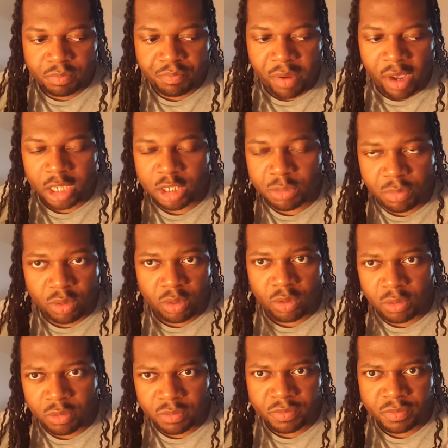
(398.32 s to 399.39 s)

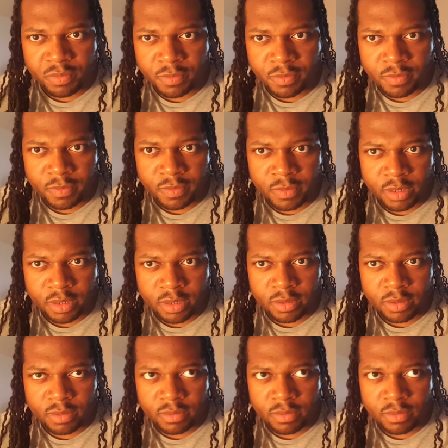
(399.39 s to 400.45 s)
possible,
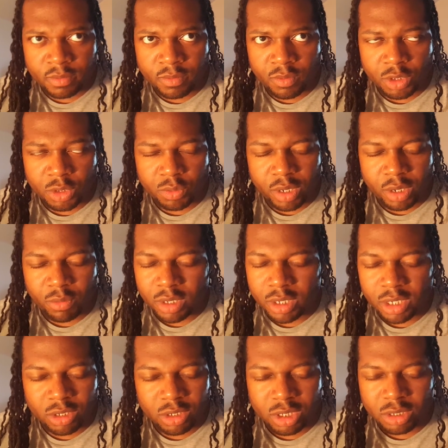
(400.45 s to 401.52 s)
what's the word I want to
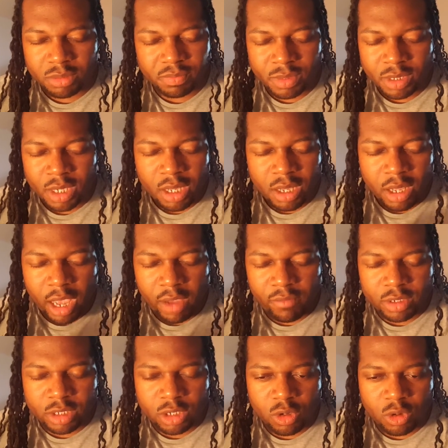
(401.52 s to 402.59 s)
use?
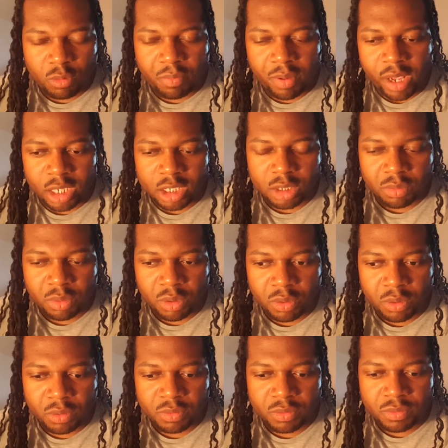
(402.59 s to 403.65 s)
Every single
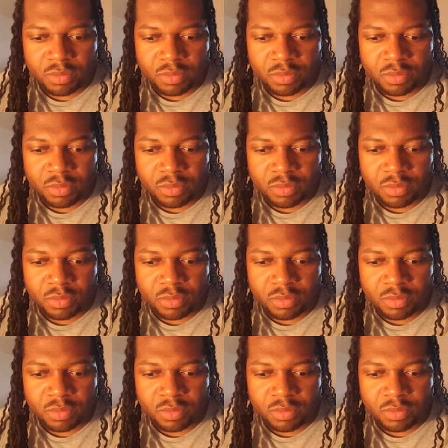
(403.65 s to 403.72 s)
possible